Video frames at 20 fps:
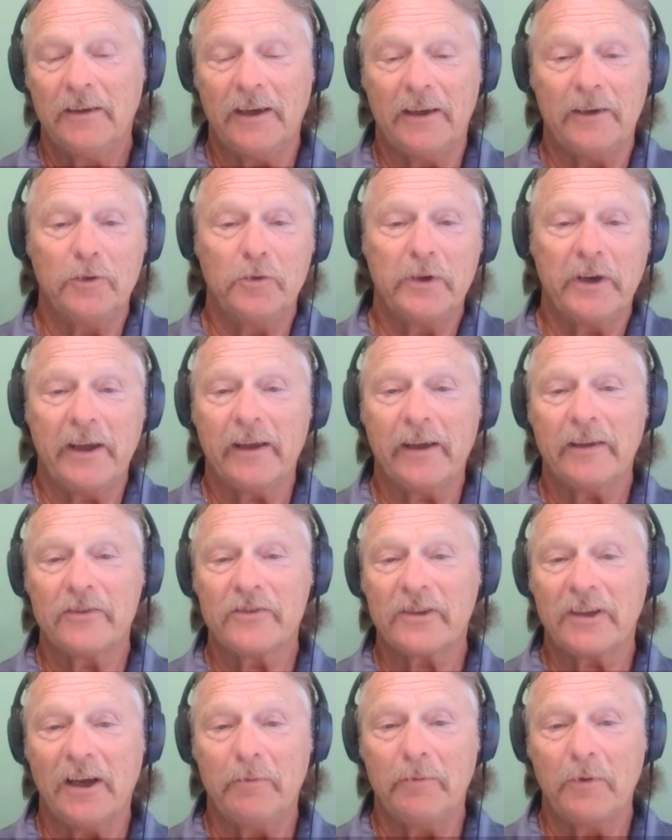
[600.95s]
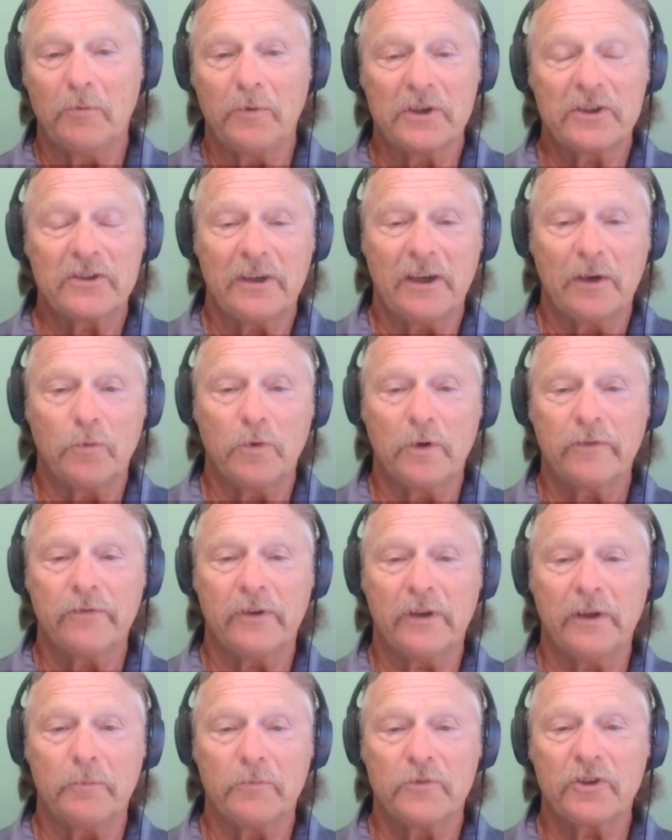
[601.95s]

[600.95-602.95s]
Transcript: And who the heck is Tom? And why should I work for him?